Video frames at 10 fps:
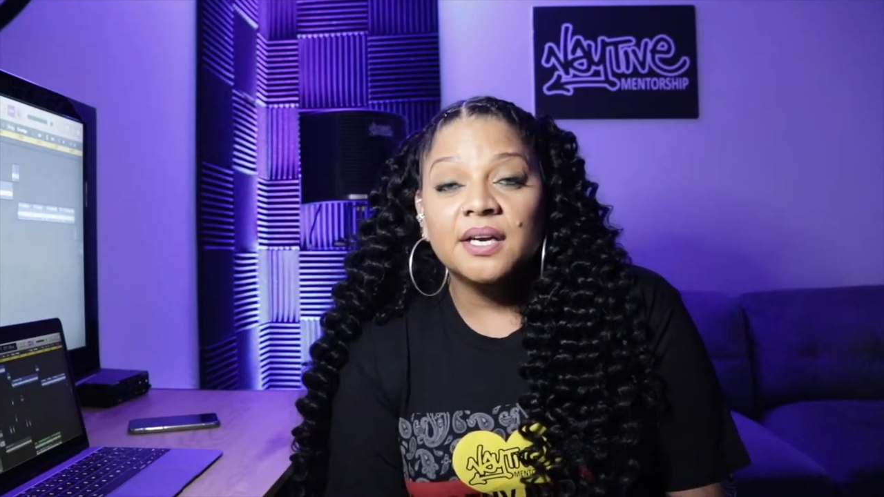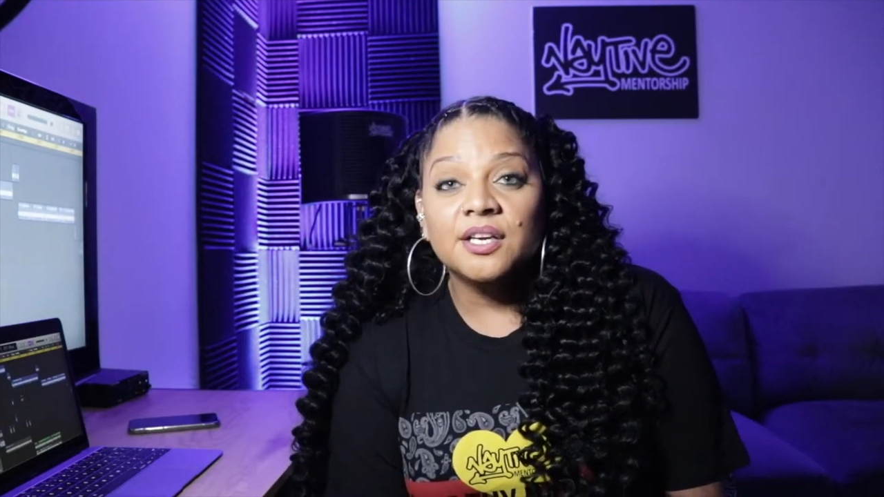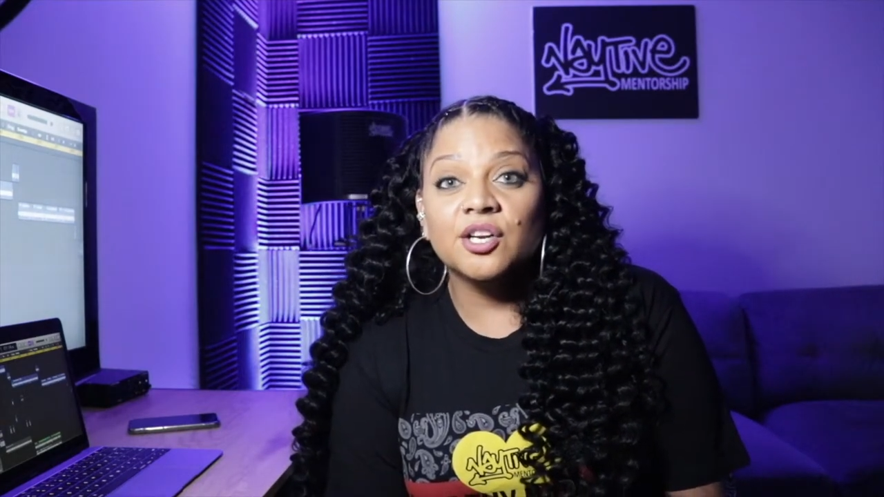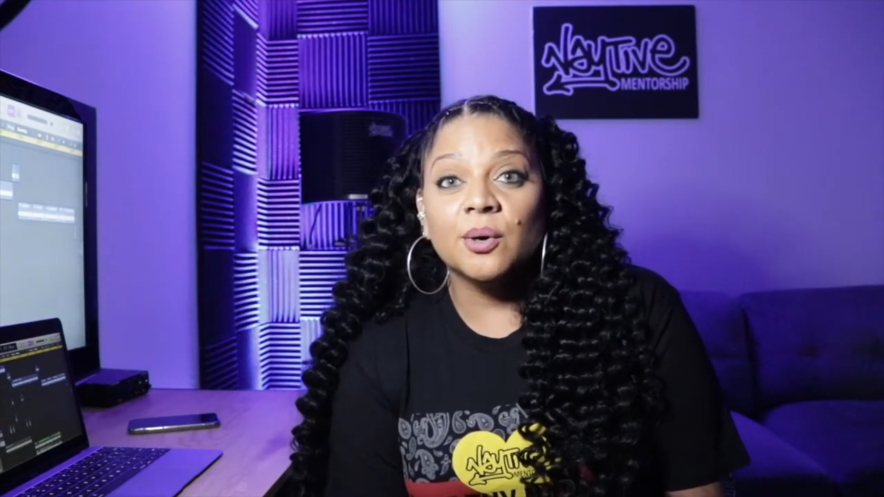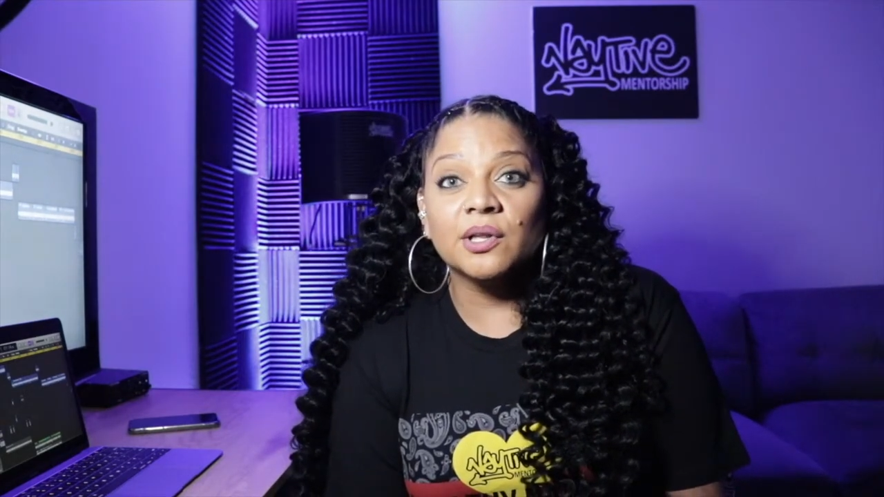
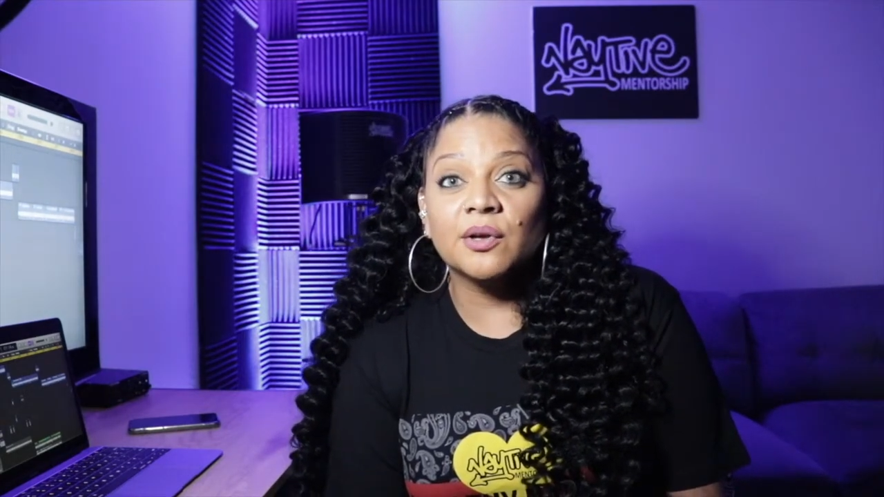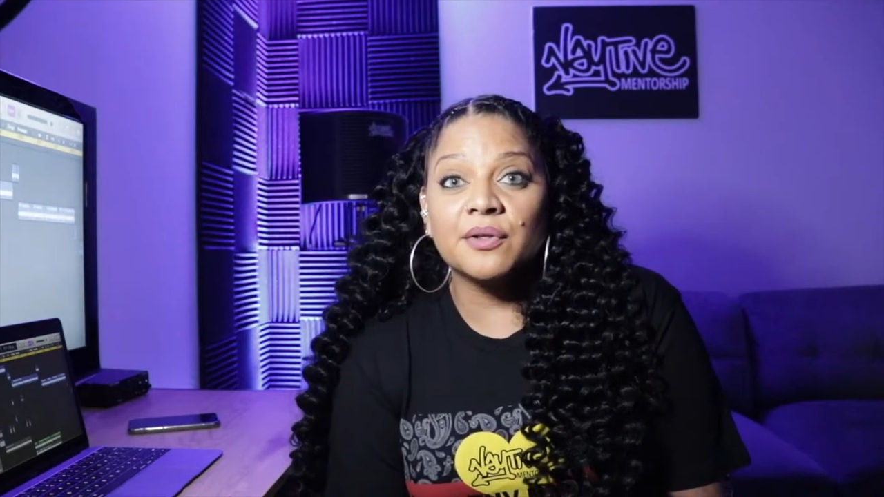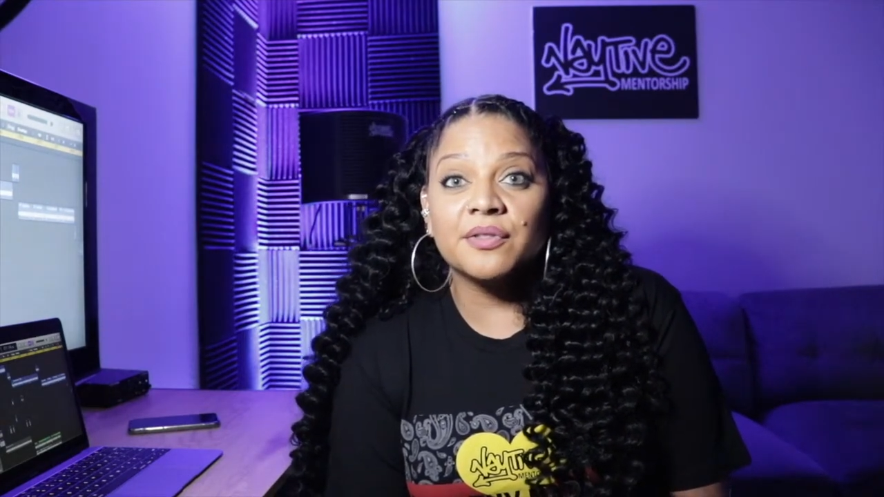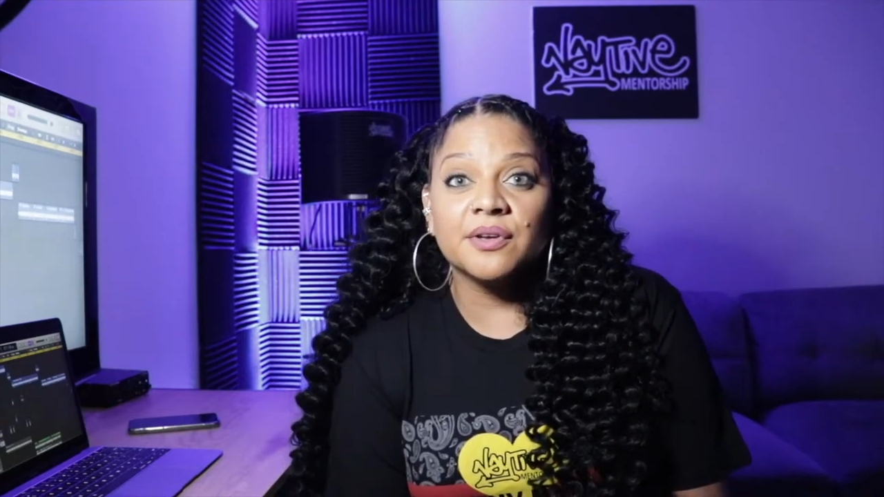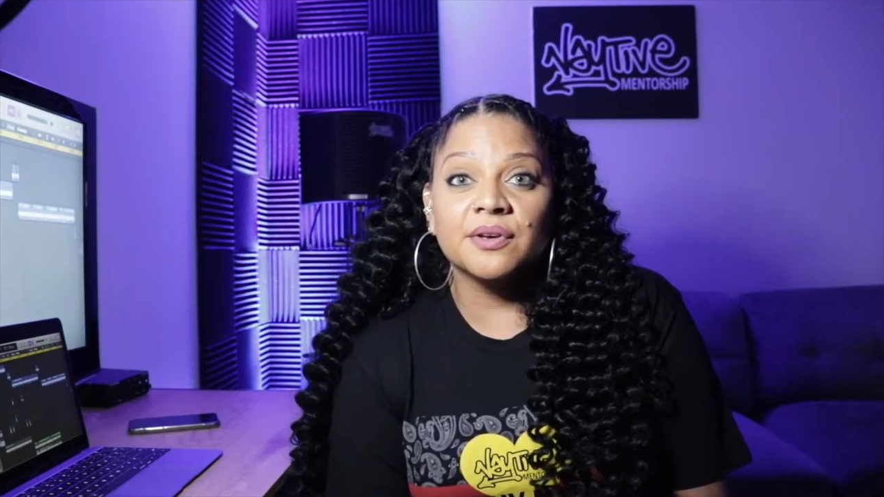you know, a lot
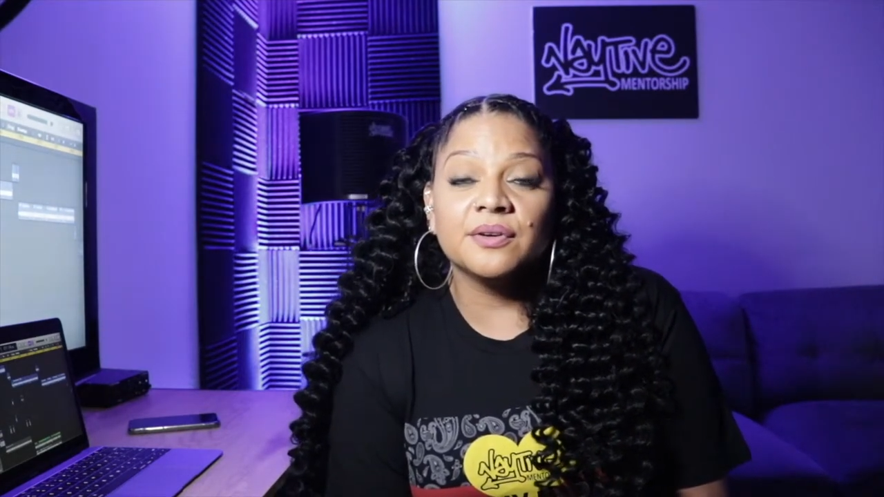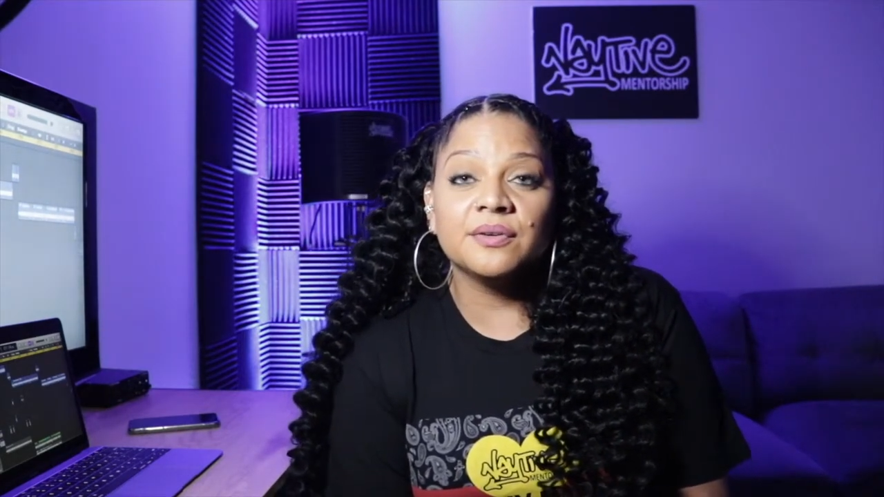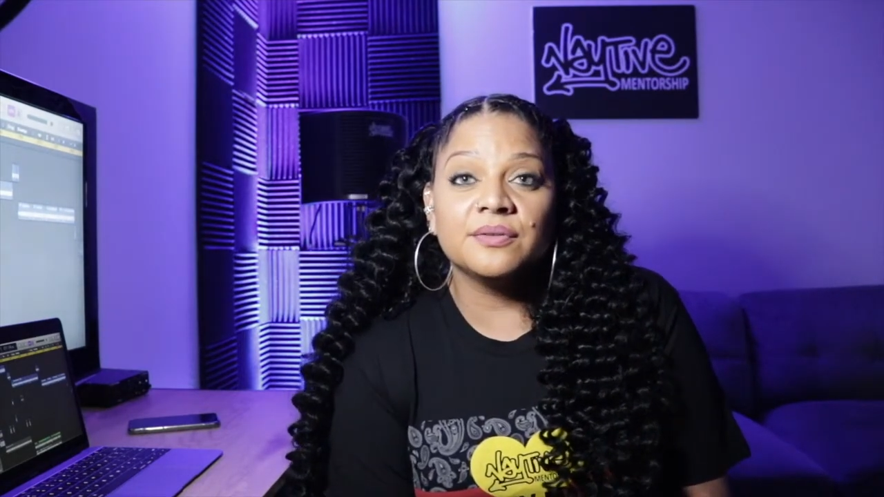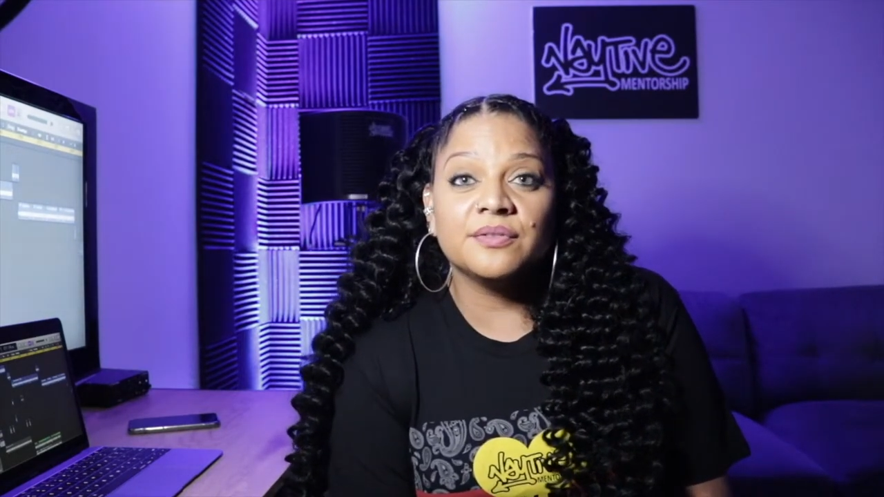of the